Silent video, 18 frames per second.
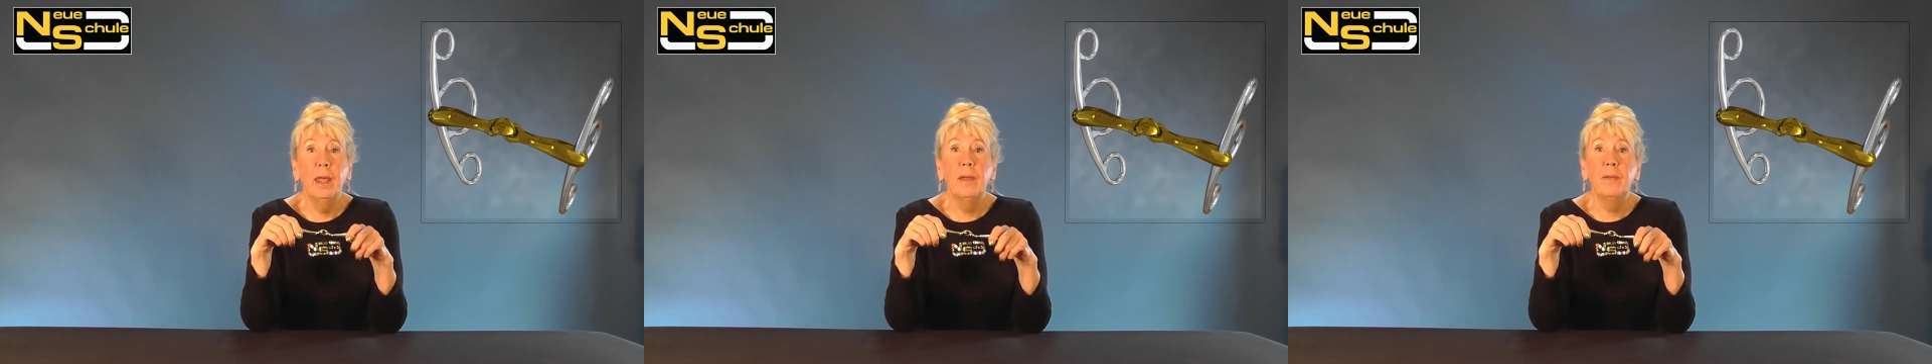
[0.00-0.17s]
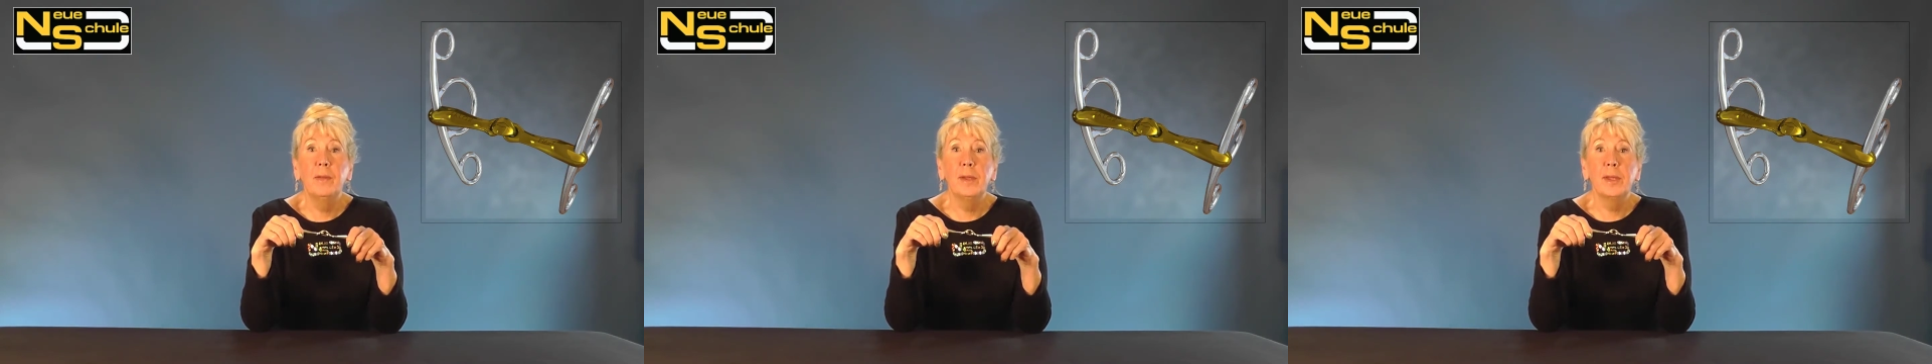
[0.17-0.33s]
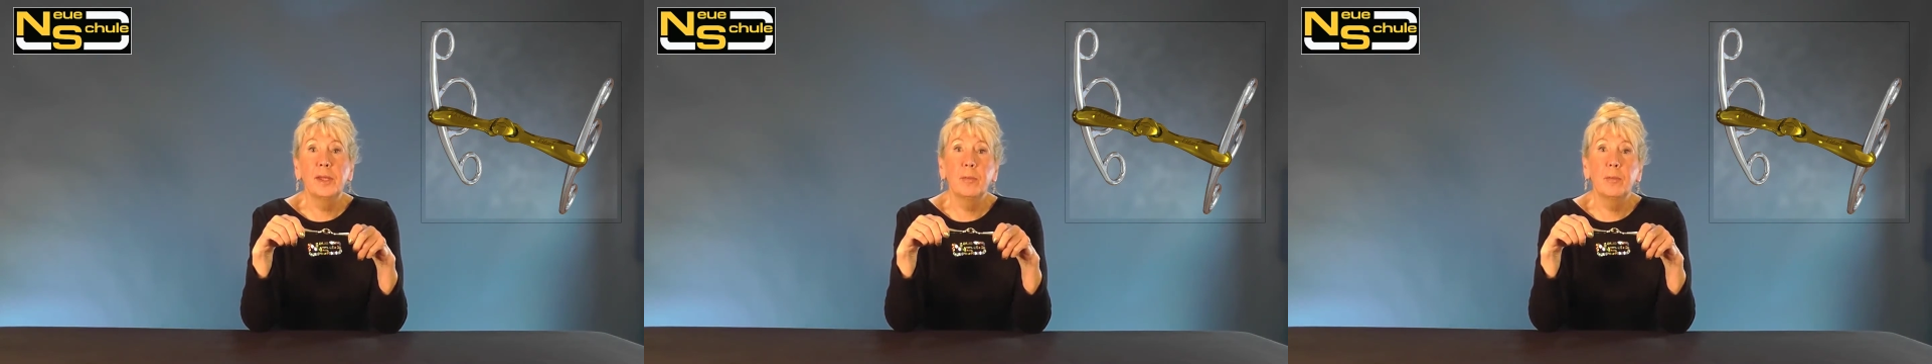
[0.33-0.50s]

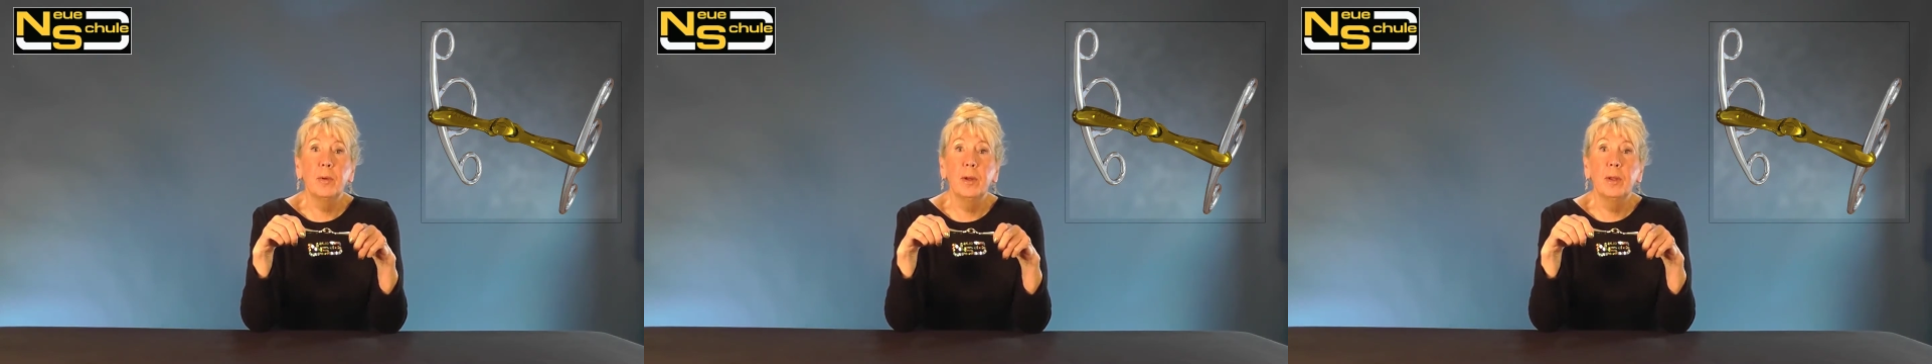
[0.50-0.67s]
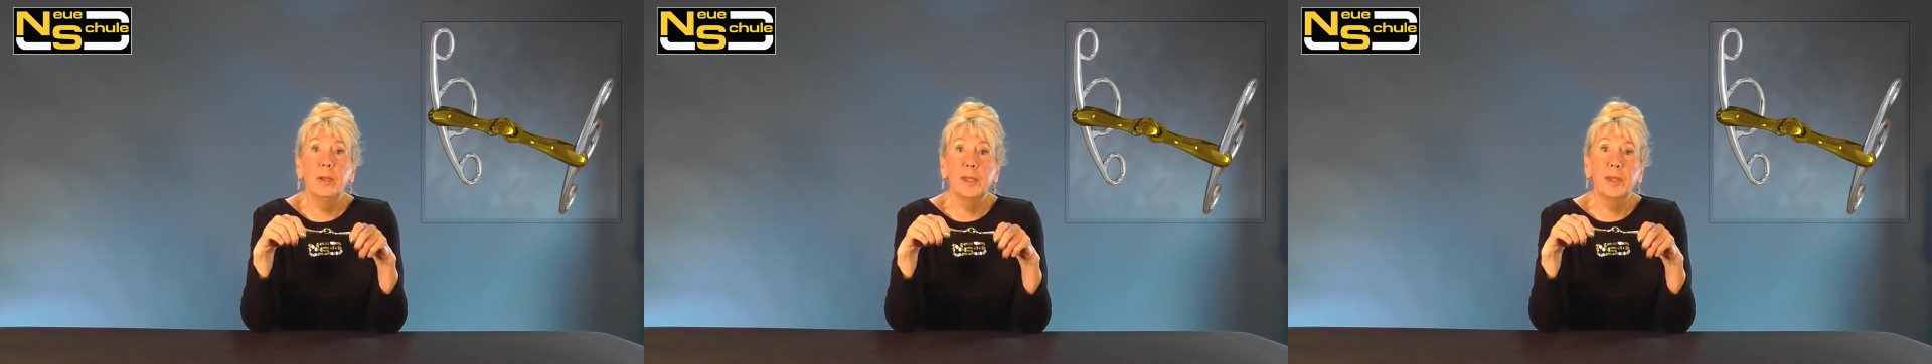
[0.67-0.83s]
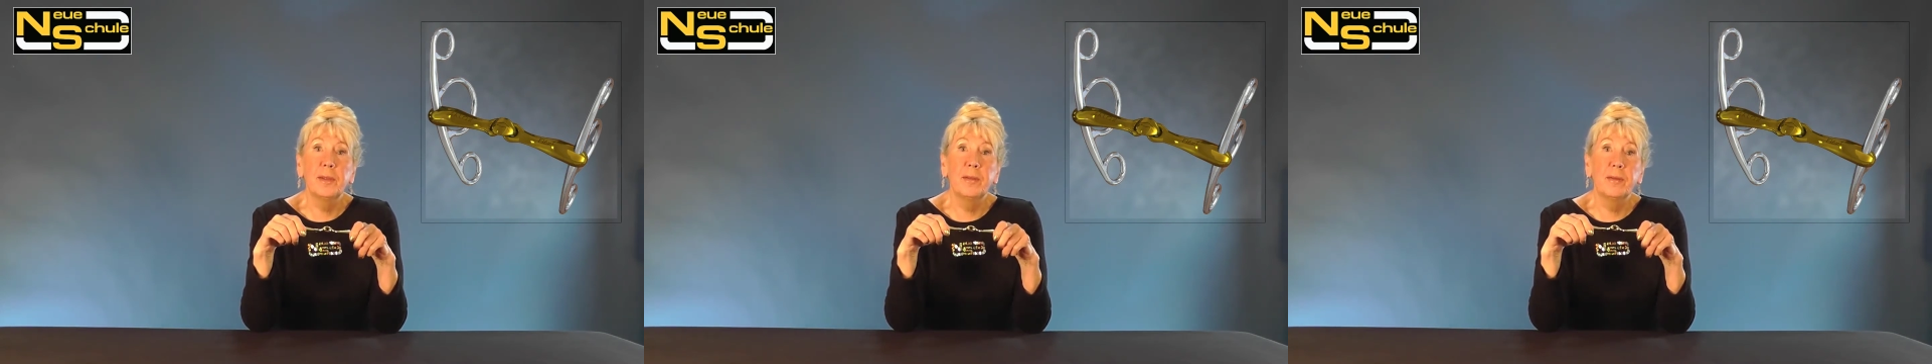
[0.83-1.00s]
this
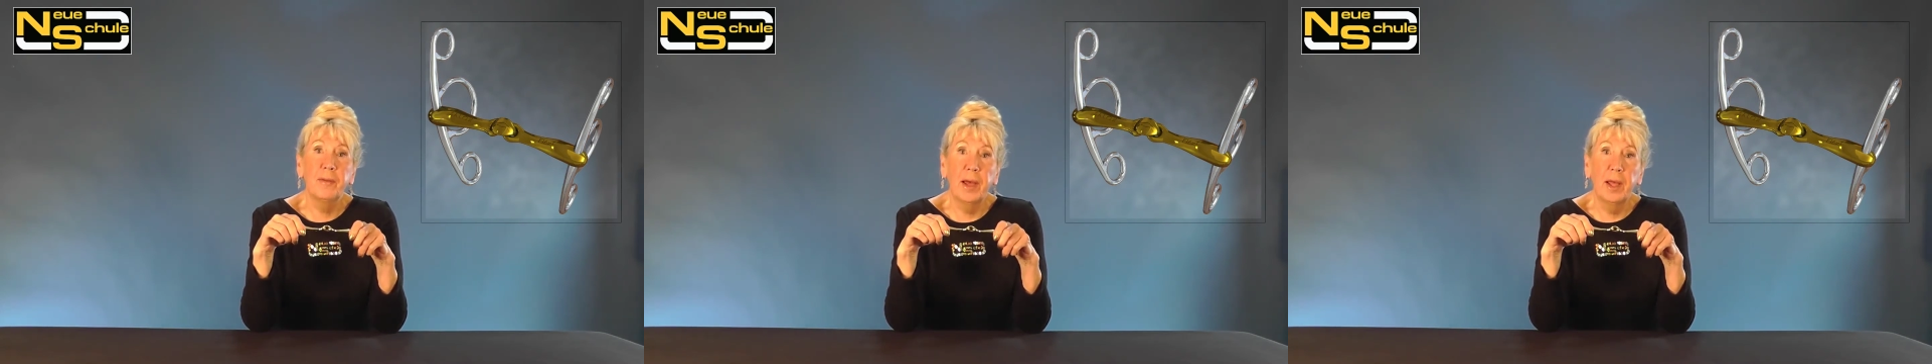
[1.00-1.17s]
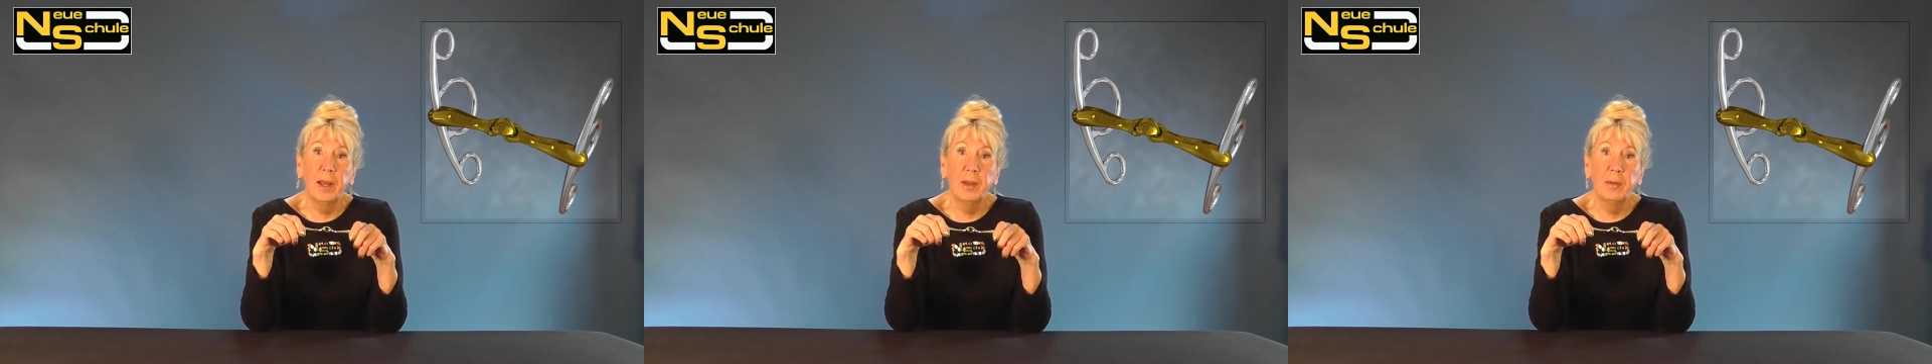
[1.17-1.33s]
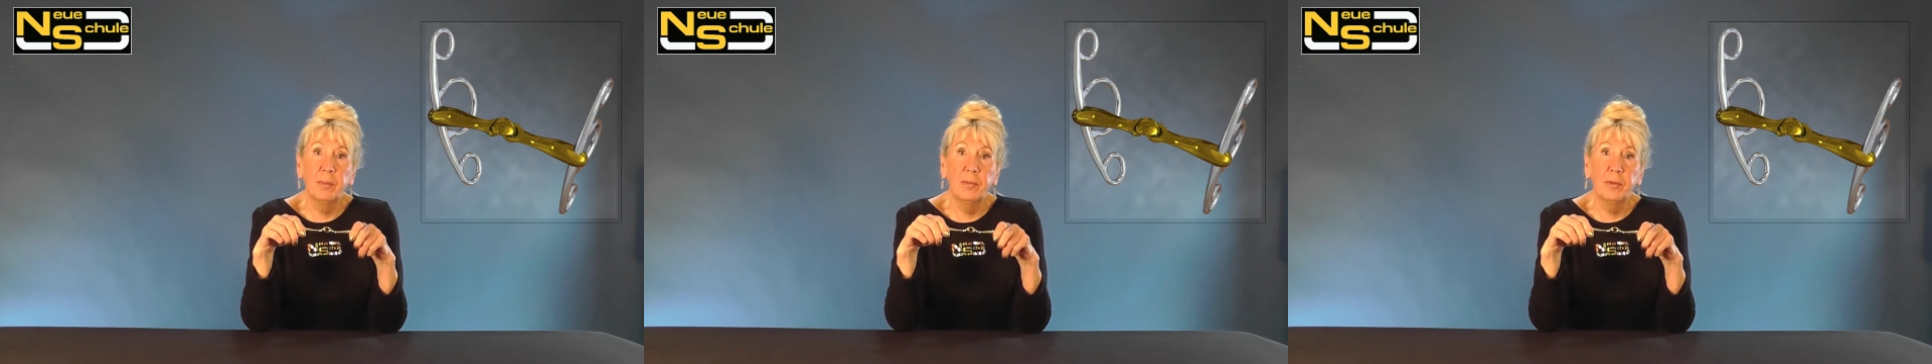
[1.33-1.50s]
was
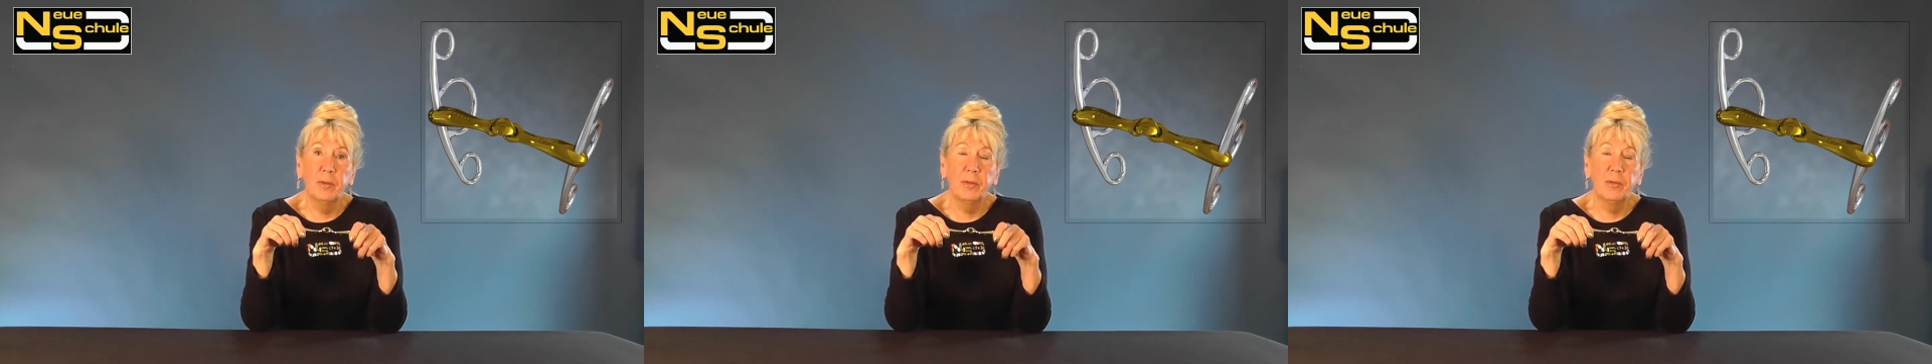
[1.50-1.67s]
developed